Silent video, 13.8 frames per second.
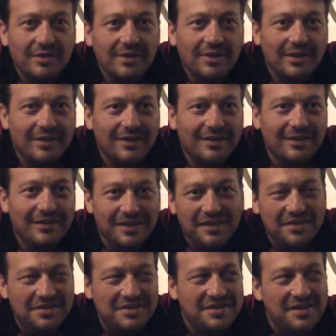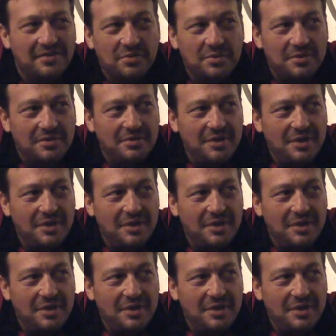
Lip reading: You know, they're nurses after all.